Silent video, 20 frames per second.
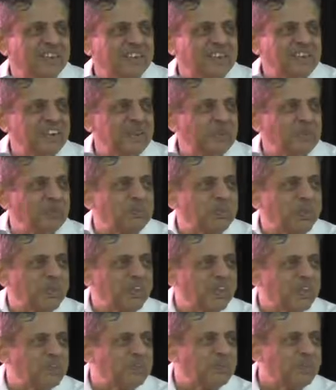That's the
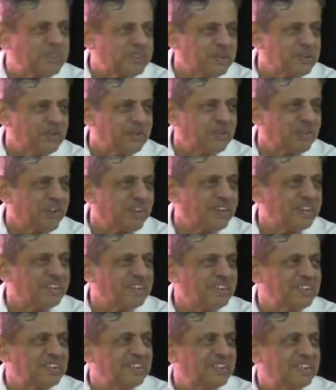opinion of Krishna Bhagavan.
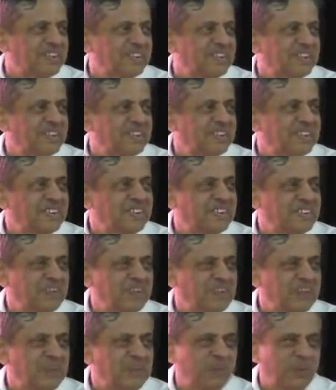
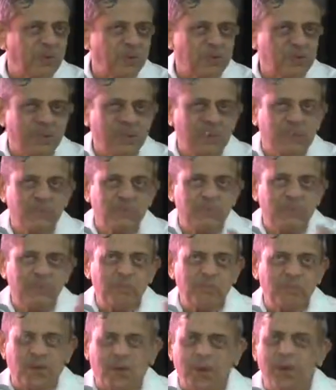Therefore, he is
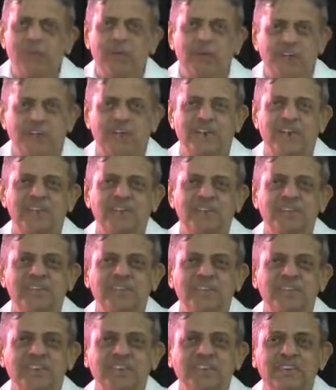very broad-minded.
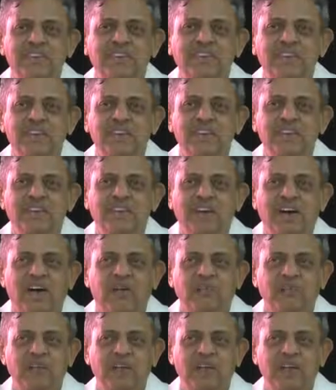
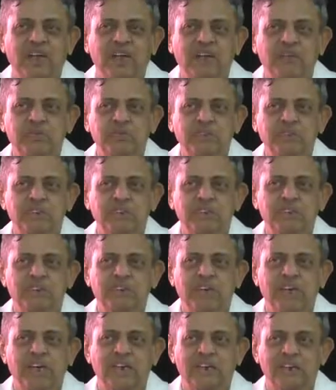After he comes and
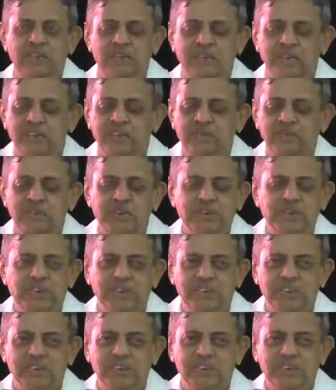starts
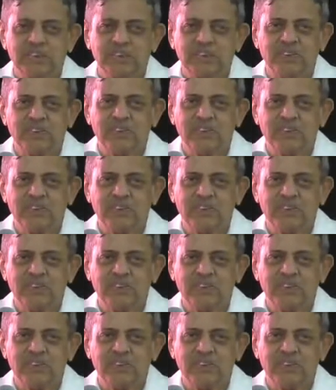business,